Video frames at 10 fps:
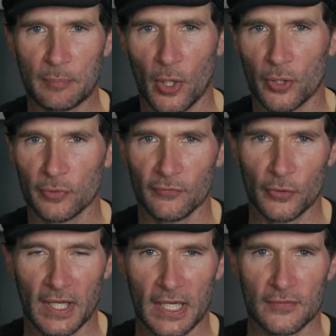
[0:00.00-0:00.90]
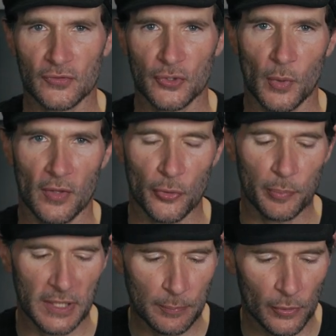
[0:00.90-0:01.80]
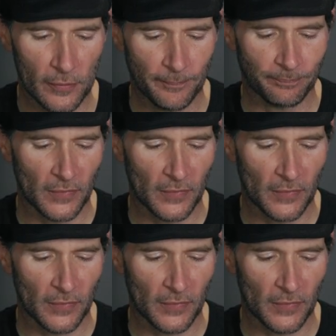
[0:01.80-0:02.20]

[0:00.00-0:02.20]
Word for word: Bark River knives to other people.